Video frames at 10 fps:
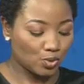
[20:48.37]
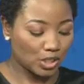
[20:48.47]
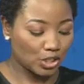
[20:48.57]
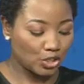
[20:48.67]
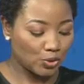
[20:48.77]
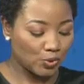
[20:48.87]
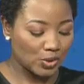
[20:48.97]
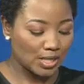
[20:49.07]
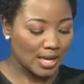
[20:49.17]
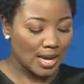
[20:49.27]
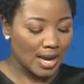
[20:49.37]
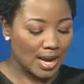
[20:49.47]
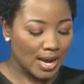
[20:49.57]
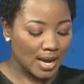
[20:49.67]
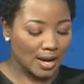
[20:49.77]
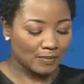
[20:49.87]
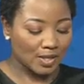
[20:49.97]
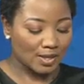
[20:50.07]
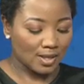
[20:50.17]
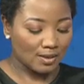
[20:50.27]
reduce
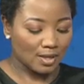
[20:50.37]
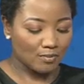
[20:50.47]
the